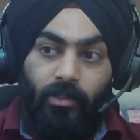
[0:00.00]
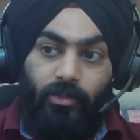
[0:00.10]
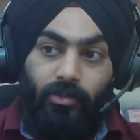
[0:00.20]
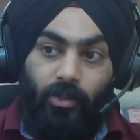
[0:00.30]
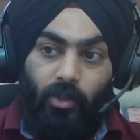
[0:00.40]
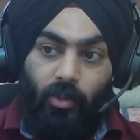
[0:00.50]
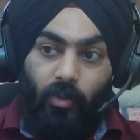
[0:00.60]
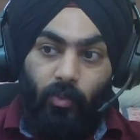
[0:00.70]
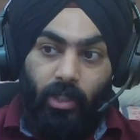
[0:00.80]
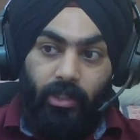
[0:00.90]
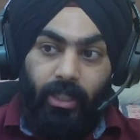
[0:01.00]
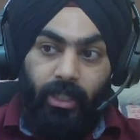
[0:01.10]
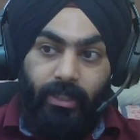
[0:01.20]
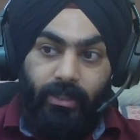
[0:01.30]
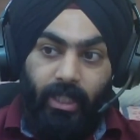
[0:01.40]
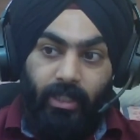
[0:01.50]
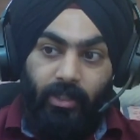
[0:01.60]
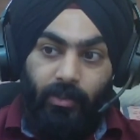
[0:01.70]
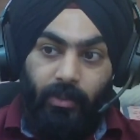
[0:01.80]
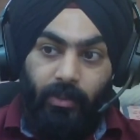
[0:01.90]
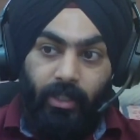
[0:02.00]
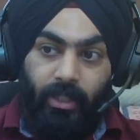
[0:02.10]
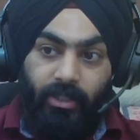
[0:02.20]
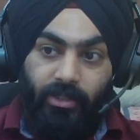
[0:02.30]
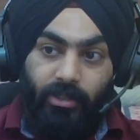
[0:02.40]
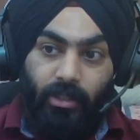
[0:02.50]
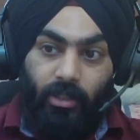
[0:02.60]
So one thing is that it's